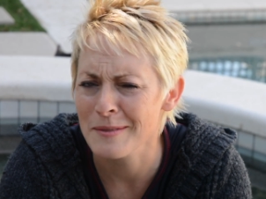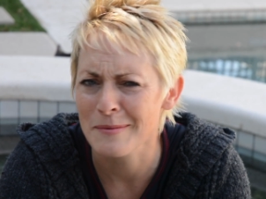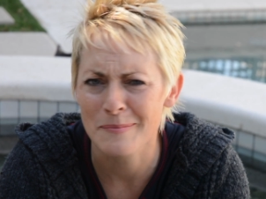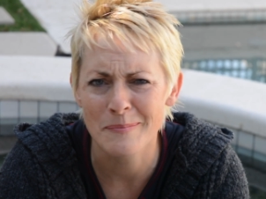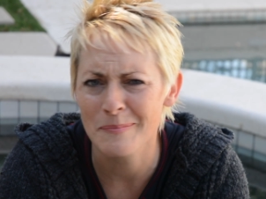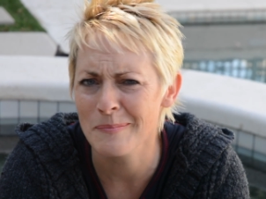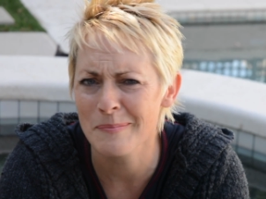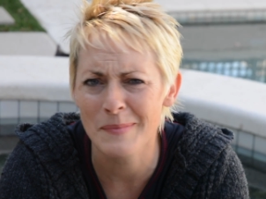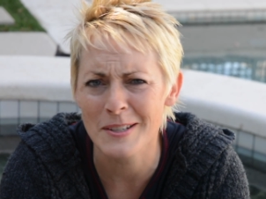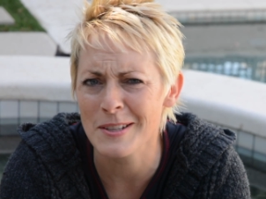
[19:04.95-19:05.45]

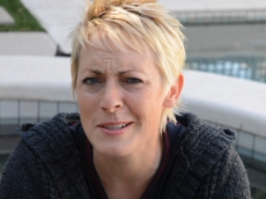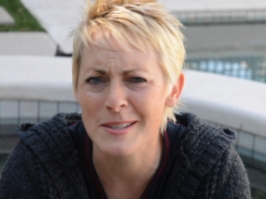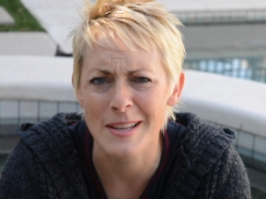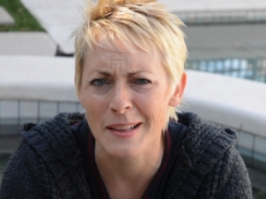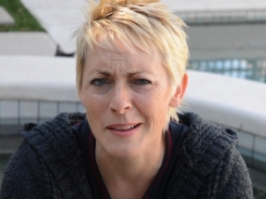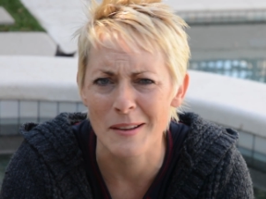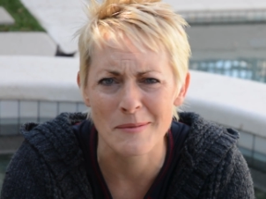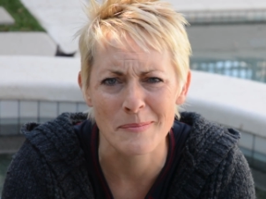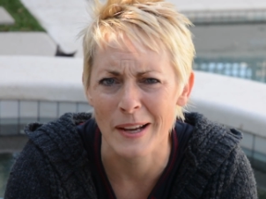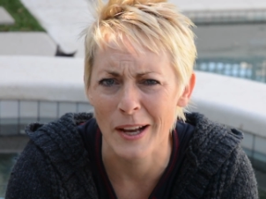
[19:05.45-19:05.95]
much as
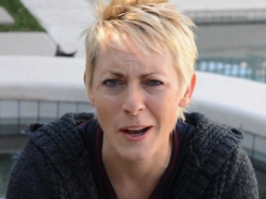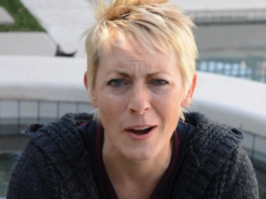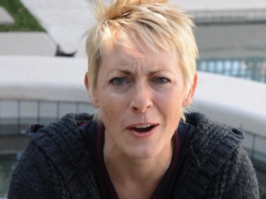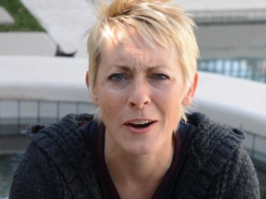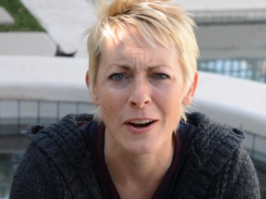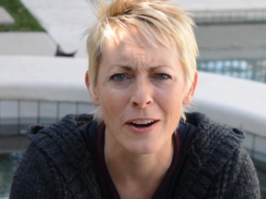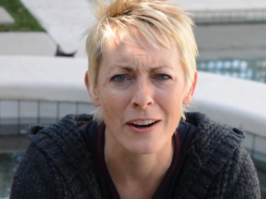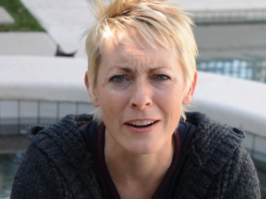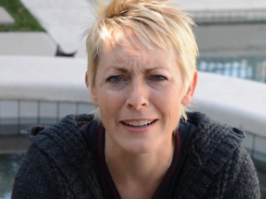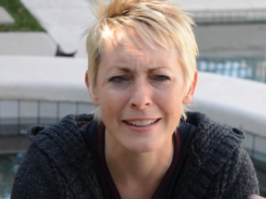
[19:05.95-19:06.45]
I love my
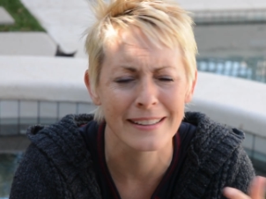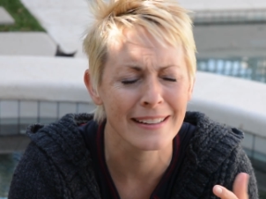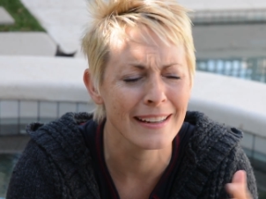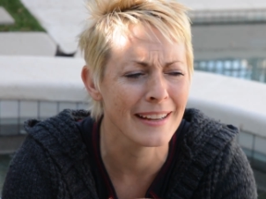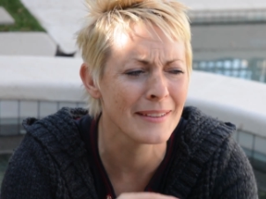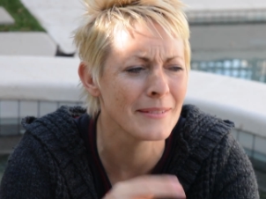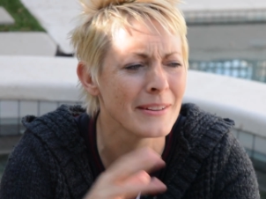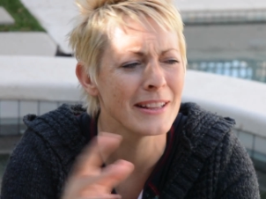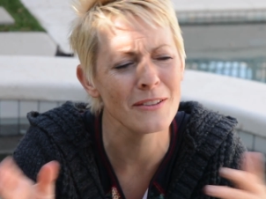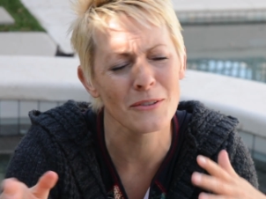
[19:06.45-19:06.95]
car, and
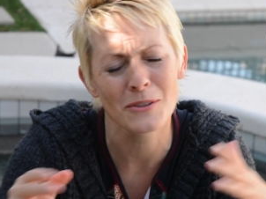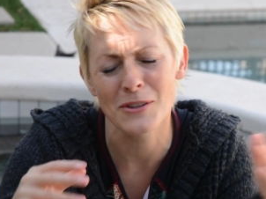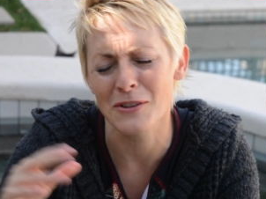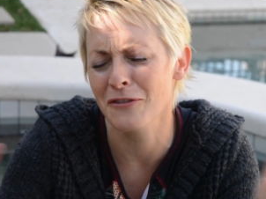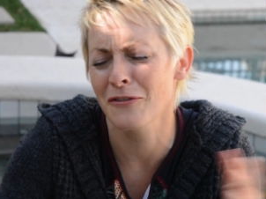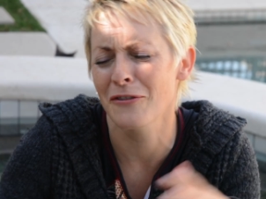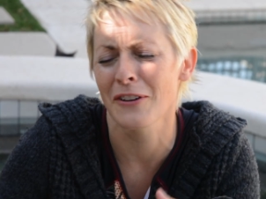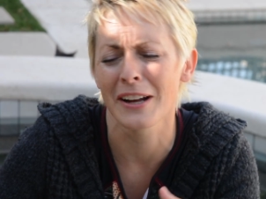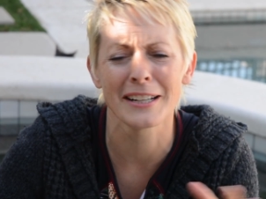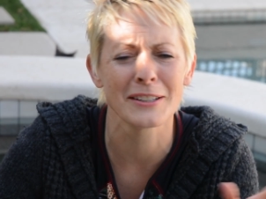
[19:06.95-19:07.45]
I mean, those are
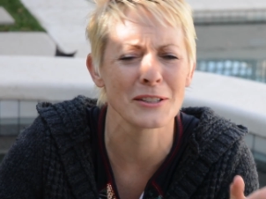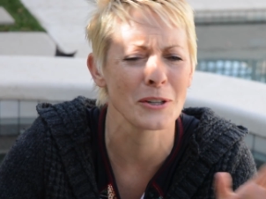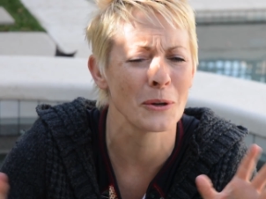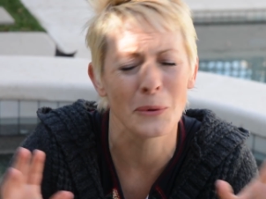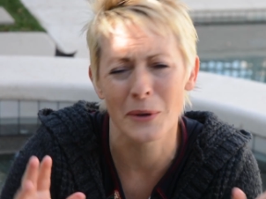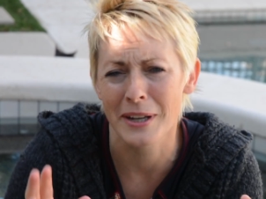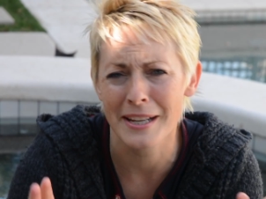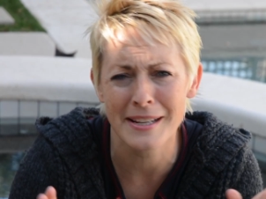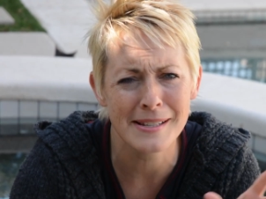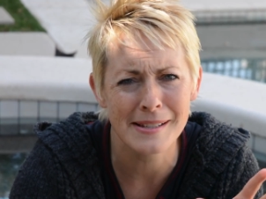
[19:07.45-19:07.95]
fun
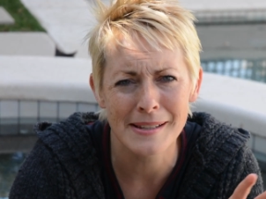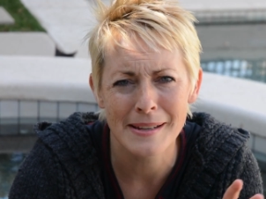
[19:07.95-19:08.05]
toys.